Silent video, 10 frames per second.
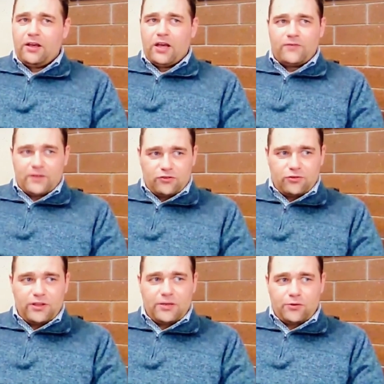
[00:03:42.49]

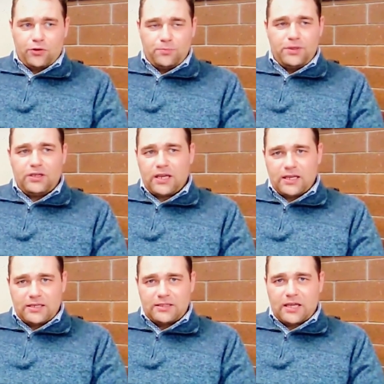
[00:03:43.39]
eventually it could be
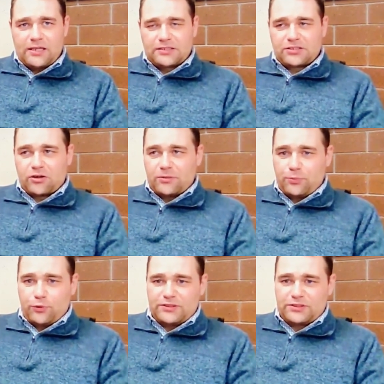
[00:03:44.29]
a starting
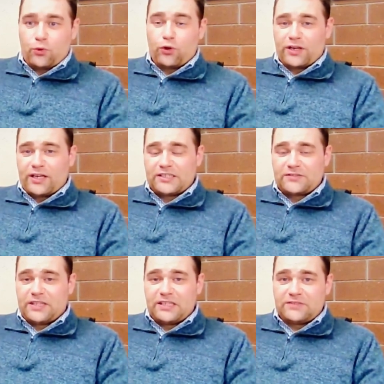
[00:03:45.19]
point to
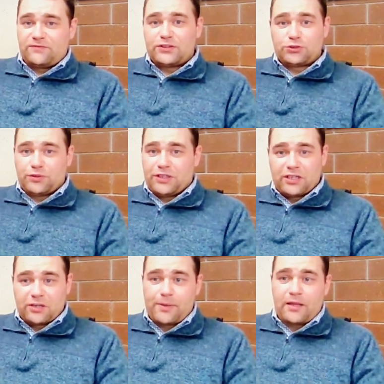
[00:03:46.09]
organize things visually in
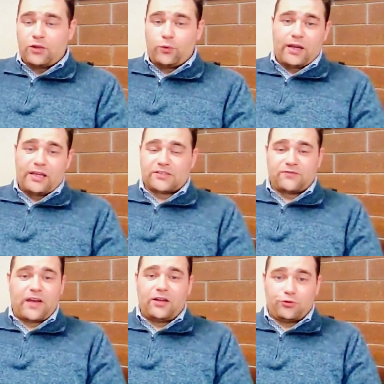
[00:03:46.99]
a compelling way as a
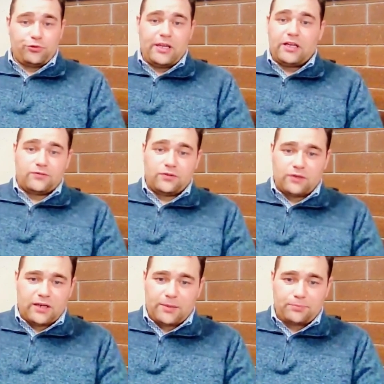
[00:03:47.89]
final creative
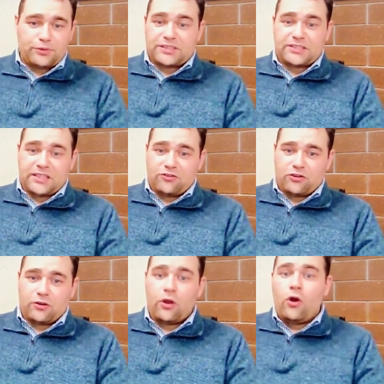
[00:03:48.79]

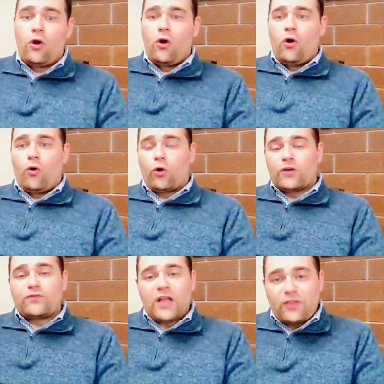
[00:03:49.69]
presentation. Or
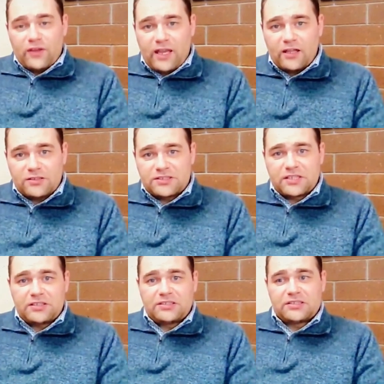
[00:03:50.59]
if nothing else,
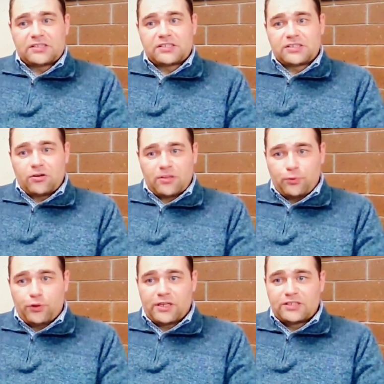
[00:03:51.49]
at least as a starting
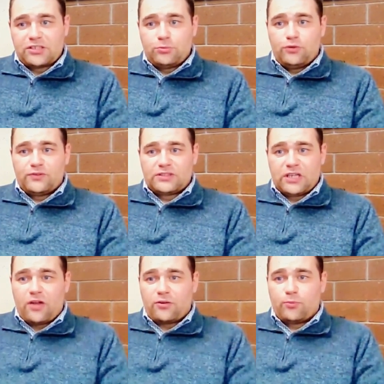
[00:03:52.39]
point as you move
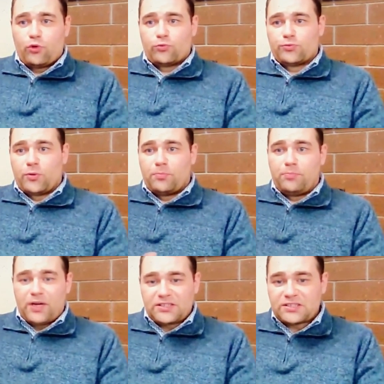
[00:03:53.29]
into other more
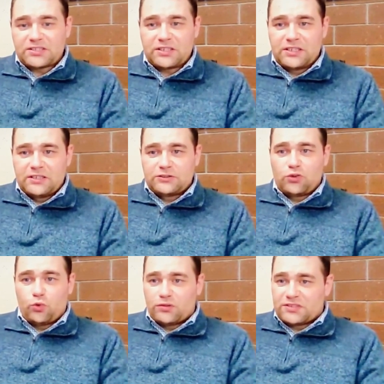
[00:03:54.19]
robust
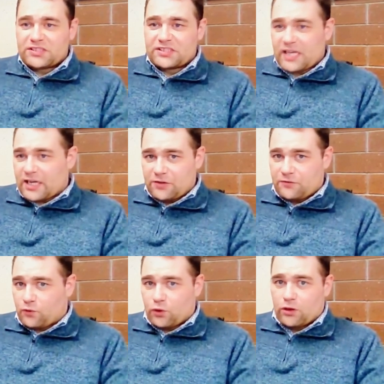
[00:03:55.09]
tools designed
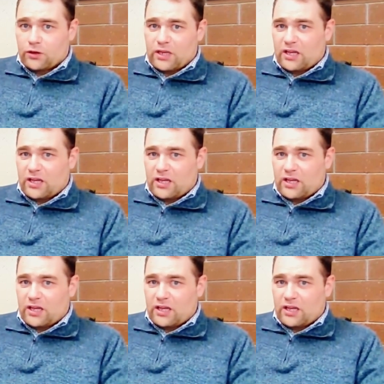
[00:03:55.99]
for